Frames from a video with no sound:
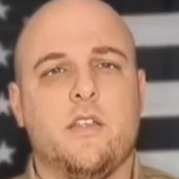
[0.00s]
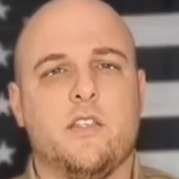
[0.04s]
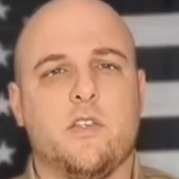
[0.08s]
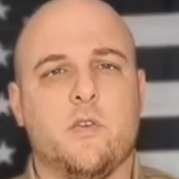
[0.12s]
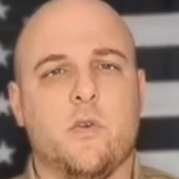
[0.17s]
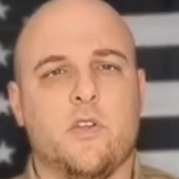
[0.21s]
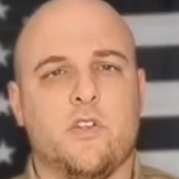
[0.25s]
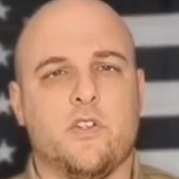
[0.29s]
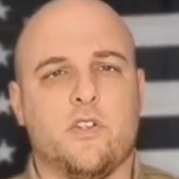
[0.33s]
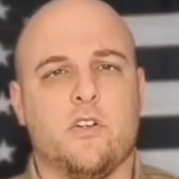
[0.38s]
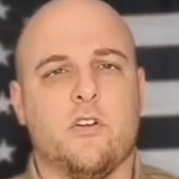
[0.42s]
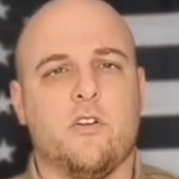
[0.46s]

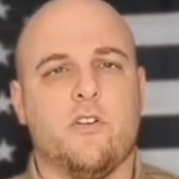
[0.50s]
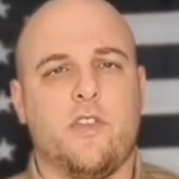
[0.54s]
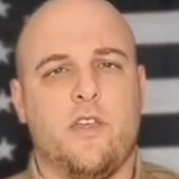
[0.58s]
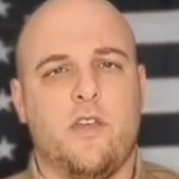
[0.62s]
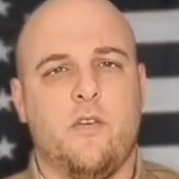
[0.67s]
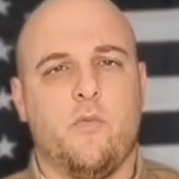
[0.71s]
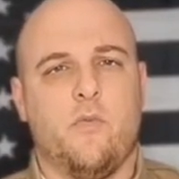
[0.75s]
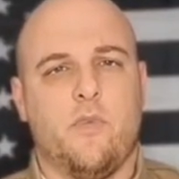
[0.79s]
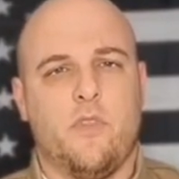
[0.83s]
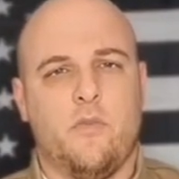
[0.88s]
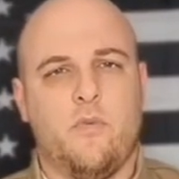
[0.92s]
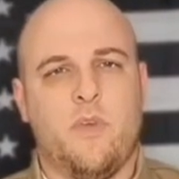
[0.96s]
to ensure
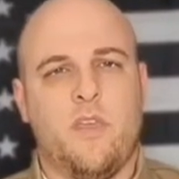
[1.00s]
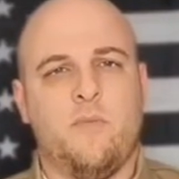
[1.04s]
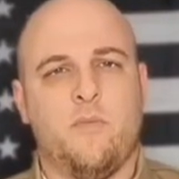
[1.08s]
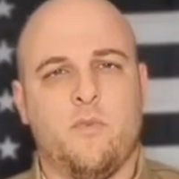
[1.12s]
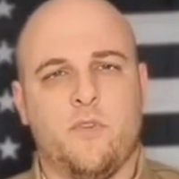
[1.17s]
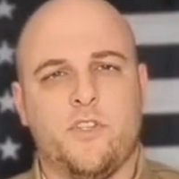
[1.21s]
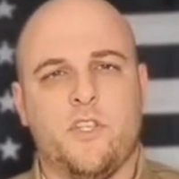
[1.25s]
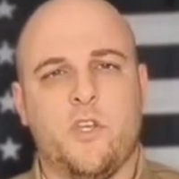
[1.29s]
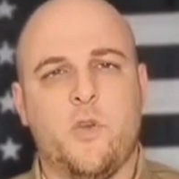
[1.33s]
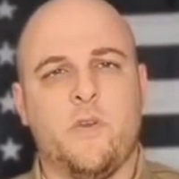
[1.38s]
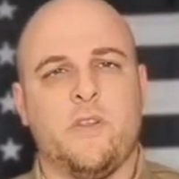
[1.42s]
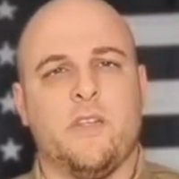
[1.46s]
that with the
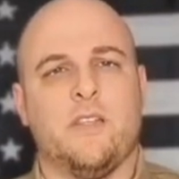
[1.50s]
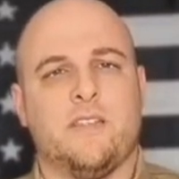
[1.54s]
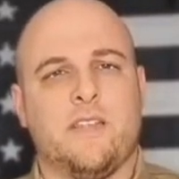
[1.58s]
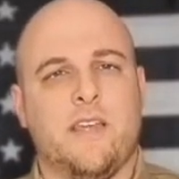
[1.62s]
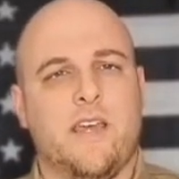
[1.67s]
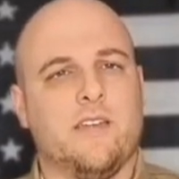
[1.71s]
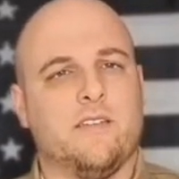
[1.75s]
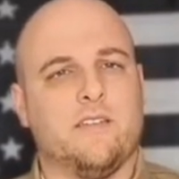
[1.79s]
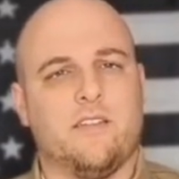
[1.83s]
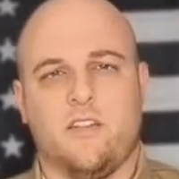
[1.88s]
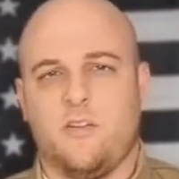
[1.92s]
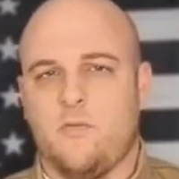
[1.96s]
people doing the
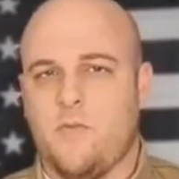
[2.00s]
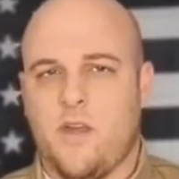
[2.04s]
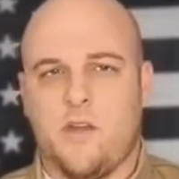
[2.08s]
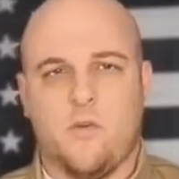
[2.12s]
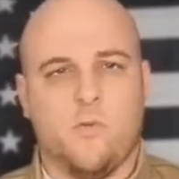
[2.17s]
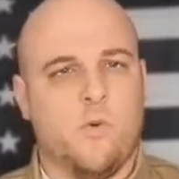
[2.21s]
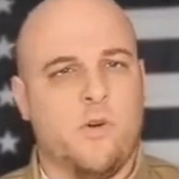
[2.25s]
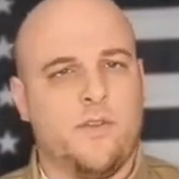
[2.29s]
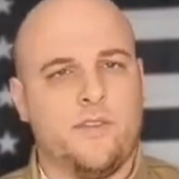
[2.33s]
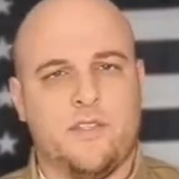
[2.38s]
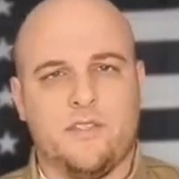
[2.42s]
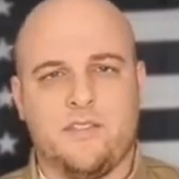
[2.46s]
testing, no
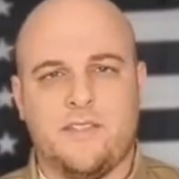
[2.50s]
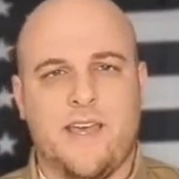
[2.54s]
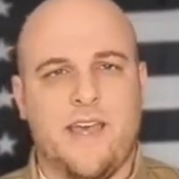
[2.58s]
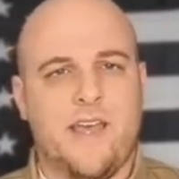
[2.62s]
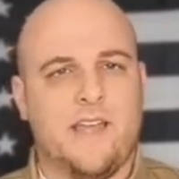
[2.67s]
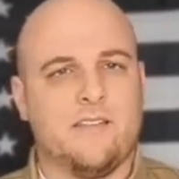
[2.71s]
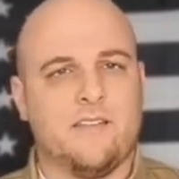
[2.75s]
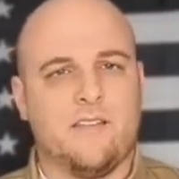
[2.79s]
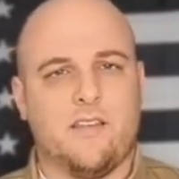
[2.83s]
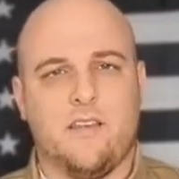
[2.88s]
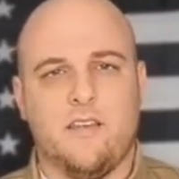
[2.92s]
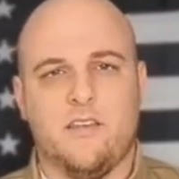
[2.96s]
matter what the
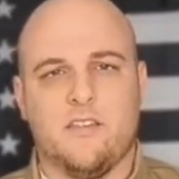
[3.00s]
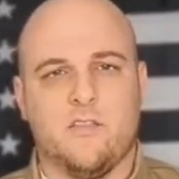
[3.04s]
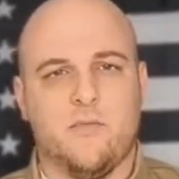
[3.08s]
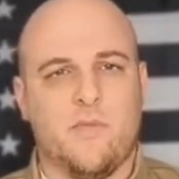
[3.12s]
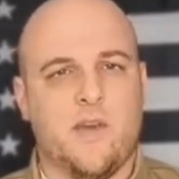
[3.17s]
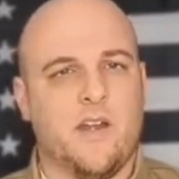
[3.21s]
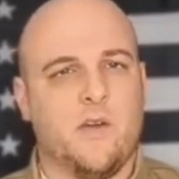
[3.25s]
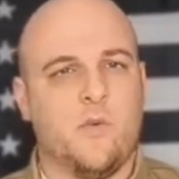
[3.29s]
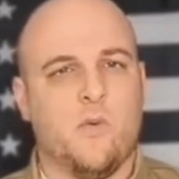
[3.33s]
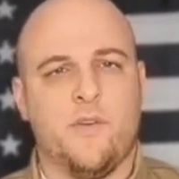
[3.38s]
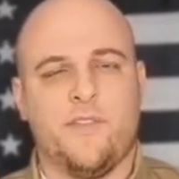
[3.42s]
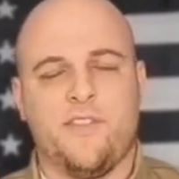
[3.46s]
task is, no
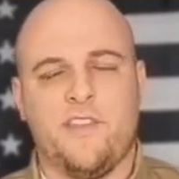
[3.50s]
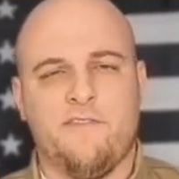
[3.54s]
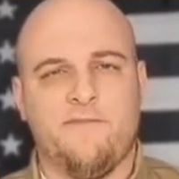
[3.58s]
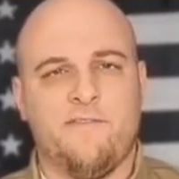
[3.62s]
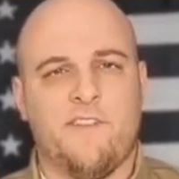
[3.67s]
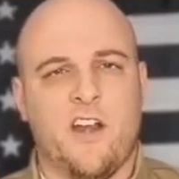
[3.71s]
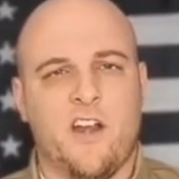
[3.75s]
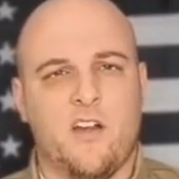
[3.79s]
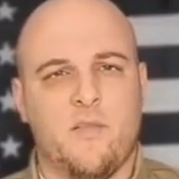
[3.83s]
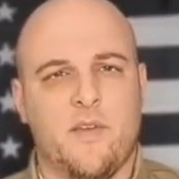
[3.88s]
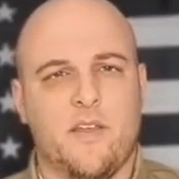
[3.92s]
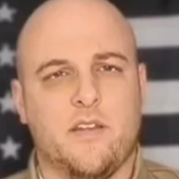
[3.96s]
matter what the
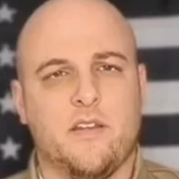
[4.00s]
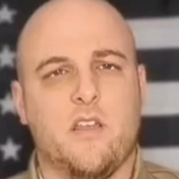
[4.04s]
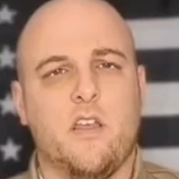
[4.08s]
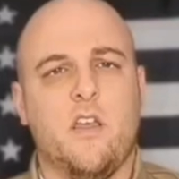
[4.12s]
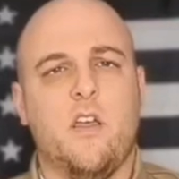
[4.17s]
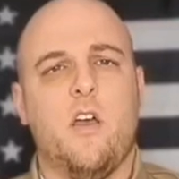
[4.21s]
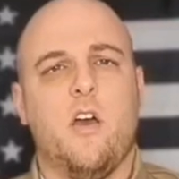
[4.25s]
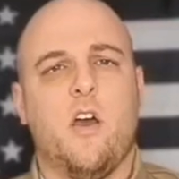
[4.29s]
environment,